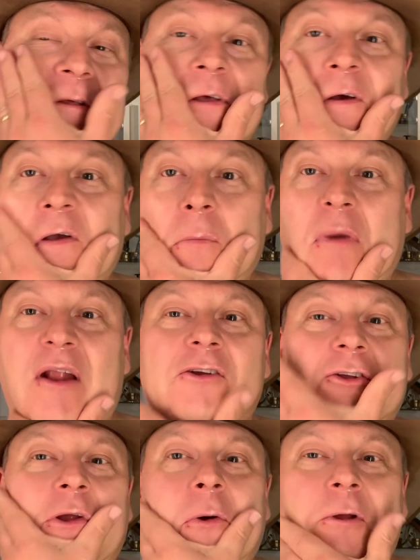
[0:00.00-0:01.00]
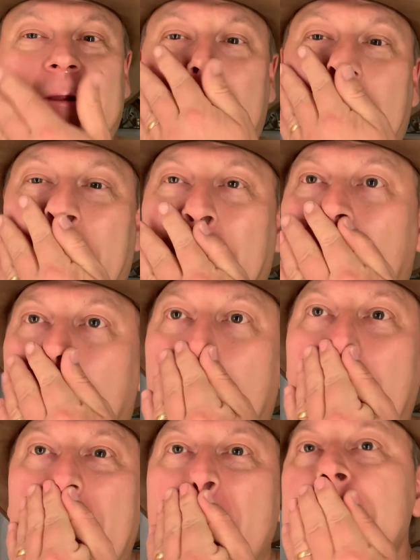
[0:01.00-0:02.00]
think I can manage to do it.
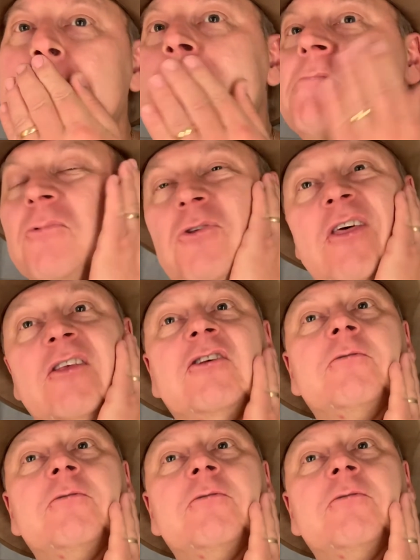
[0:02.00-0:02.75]
So this